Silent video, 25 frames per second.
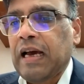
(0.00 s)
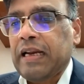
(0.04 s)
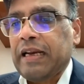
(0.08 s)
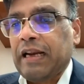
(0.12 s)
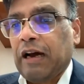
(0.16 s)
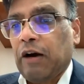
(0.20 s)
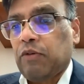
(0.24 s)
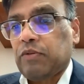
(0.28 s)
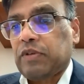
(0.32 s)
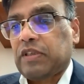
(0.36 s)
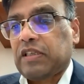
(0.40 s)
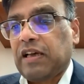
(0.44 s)

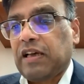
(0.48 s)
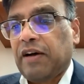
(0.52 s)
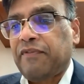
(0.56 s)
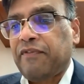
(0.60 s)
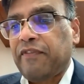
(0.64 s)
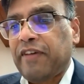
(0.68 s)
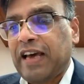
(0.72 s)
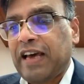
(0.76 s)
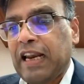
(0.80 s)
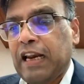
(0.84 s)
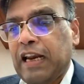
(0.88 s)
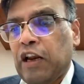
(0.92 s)
Now,
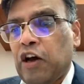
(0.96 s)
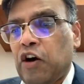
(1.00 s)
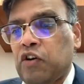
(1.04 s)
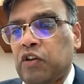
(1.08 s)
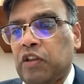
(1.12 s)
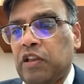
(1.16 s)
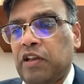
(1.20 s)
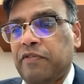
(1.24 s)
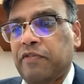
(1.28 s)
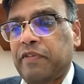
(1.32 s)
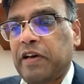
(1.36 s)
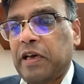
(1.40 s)
somewhere
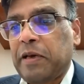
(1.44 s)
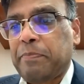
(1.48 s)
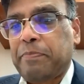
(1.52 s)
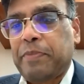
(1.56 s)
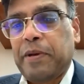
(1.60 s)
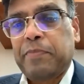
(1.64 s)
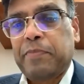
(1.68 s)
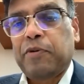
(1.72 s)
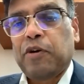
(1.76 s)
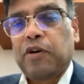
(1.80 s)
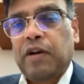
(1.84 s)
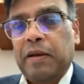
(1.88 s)
along the way,
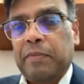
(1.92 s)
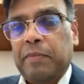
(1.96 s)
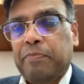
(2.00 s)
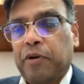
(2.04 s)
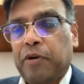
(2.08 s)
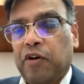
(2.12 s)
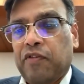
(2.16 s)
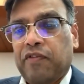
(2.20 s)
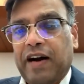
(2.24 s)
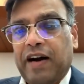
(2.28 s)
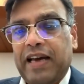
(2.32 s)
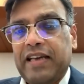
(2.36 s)
people
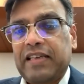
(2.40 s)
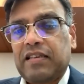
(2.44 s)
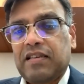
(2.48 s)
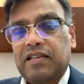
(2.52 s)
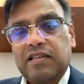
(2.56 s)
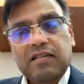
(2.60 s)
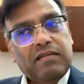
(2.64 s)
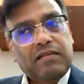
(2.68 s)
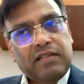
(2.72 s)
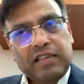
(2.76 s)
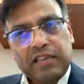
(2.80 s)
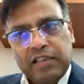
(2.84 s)

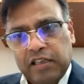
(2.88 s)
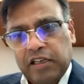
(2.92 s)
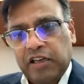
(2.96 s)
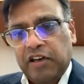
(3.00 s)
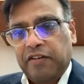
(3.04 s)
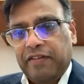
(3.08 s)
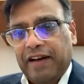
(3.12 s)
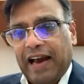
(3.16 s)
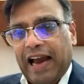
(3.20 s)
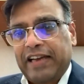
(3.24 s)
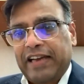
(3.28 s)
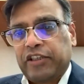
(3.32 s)
improvised. Instead
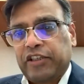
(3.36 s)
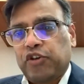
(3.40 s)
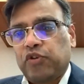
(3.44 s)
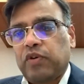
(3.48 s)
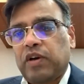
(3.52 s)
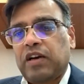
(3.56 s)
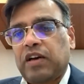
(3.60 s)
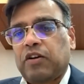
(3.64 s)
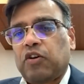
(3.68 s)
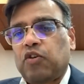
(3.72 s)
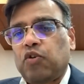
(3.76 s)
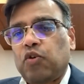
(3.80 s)
of
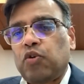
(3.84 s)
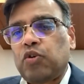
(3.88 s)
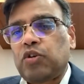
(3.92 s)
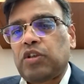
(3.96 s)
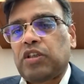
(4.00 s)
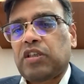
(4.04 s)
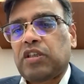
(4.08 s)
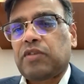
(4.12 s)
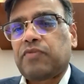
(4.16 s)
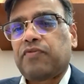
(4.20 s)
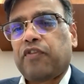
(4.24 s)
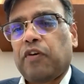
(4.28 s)
actual
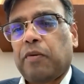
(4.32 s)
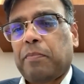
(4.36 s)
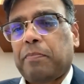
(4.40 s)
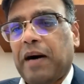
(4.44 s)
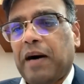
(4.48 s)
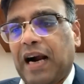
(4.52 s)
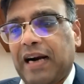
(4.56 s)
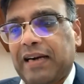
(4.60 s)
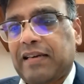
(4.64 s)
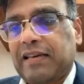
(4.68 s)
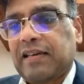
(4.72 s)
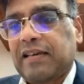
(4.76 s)
goods for
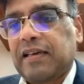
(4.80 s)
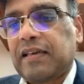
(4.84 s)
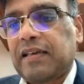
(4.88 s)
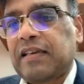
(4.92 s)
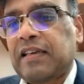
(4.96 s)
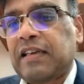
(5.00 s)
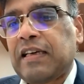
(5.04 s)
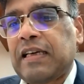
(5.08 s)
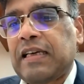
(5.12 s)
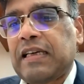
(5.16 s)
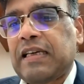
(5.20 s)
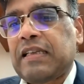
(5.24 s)
barter,
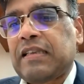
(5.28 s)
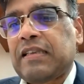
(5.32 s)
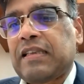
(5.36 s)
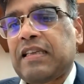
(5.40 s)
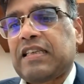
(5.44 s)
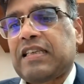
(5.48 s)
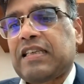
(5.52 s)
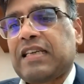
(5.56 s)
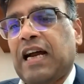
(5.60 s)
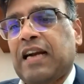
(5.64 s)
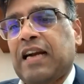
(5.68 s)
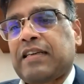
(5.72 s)

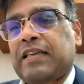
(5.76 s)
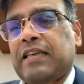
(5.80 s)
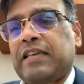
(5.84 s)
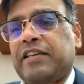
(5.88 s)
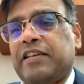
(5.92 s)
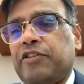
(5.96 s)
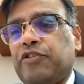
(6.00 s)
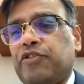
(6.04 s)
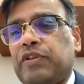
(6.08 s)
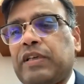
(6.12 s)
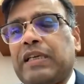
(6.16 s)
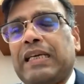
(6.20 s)
they started
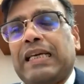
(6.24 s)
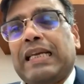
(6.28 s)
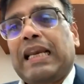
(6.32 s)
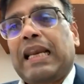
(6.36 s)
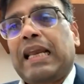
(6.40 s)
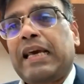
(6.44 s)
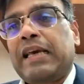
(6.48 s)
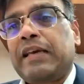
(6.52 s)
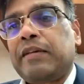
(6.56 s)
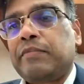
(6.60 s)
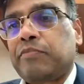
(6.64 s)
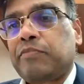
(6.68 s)
using
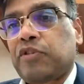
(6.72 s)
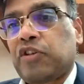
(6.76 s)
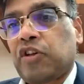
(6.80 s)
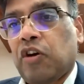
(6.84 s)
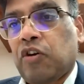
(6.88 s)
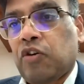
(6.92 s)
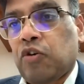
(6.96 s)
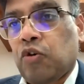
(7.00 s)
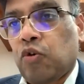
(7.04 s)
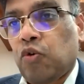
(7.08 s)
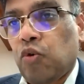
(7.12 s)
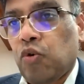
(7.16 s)
claims
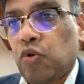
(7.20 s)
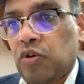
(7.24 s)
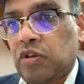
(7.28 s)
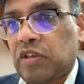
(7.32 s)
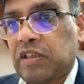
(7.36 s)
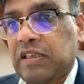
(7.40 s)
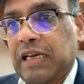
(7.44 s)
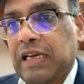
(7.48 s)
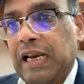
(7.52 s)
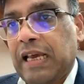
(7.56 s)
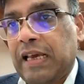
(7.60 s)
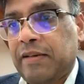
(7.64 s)
on
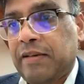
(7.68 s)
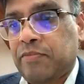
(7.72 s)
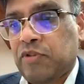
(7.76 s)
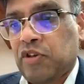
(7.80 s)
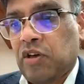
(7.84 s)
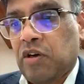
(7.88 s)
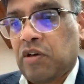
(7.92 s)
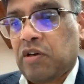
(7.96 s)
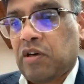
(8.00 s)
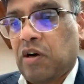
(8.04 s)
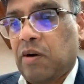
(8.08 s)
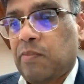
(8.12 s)
goods, claims
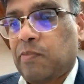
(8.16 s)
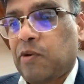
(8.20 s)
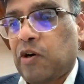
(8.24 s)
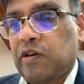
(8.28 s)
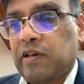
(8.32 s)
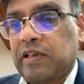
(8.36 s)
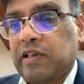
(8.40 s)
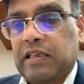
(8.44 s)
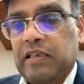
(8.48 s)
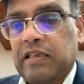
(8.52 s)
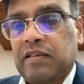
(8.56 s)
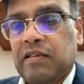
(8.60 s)
on
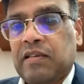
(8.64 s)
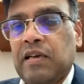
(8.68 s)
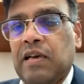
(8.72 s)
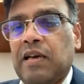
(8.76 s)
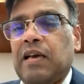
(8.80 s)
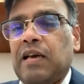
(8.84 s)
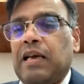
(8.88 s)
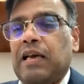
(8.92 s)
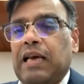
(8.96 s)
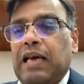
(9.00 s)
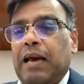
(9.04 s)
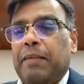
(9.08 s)
commodities,
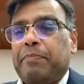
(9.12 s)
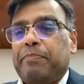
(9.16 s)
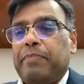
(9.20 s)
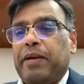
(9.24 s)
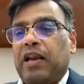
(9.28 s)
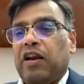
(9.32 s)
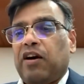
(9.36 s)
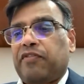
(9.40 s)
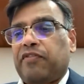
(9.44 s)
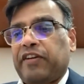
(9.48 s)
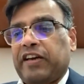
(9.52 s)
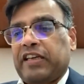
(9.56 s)
a
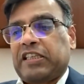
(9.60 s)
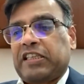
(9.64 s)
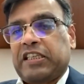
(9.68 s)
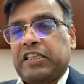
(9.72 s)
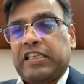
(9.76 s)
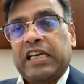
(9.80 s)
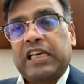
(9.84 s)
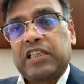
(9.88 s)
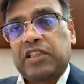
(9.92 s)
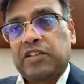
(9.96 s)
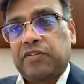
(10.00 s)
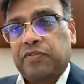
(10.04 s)
bill of
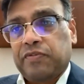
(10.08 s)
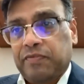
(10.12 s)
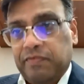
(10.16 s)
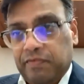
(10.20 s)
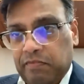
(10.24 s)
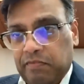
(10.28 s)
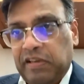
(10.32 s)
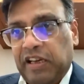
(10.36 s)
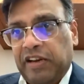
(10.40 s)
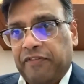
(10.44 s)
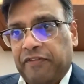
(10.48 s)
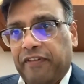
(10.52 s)
exchange,
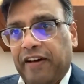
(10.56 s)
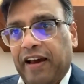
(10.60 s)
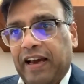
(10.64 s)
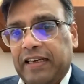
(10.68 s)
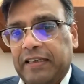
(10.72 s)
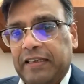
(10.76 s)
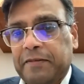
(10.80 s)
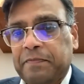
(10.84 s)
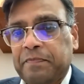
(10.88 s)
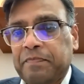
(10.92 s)
in fact.